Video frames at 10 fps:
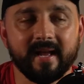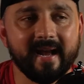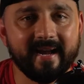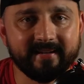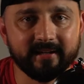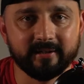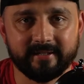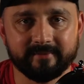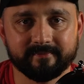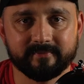
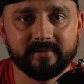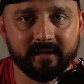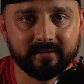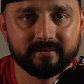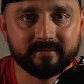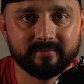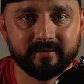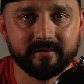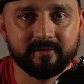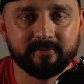Ideally, yes.
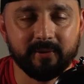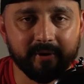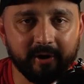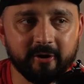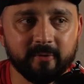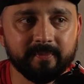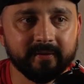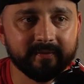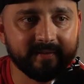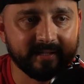We would hope
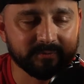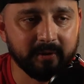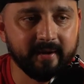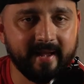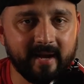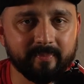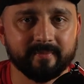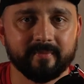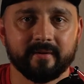that that's what could happen.